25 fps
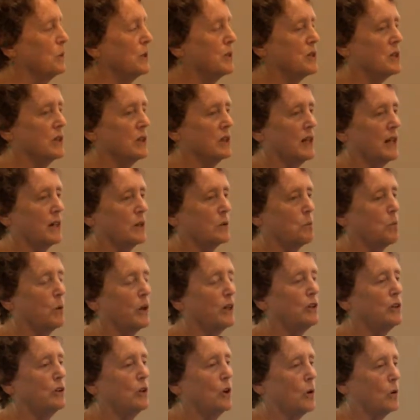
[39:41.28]
whistle on
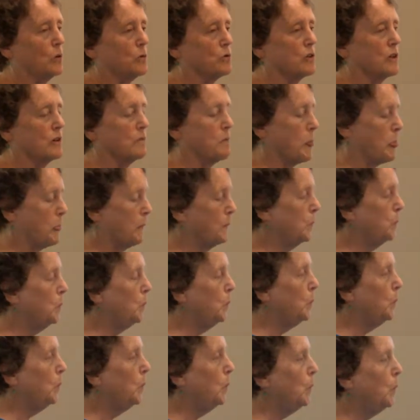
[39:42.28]
one note, so
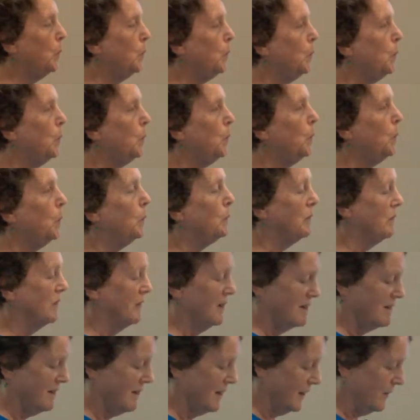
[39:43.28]

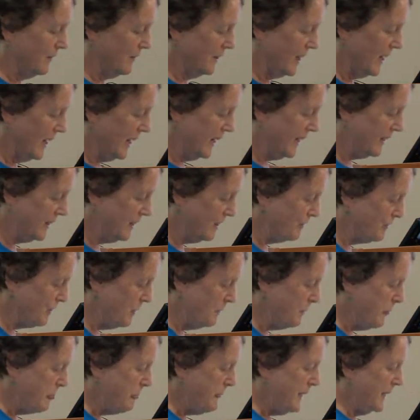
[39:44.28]
it's not even high enough.
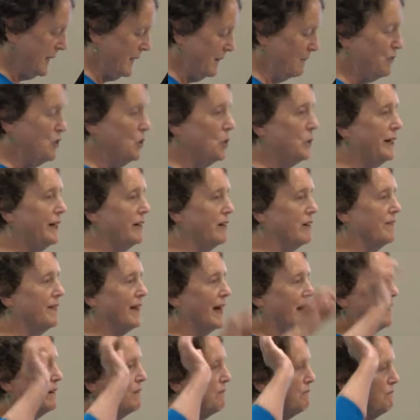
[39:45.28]
And if you hear
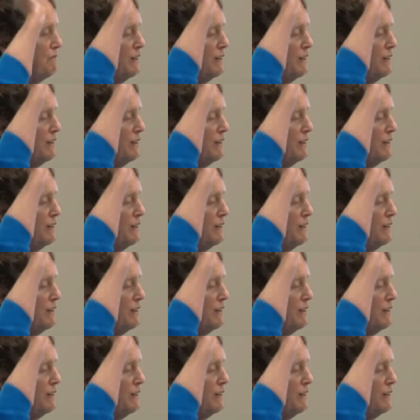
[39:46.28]
that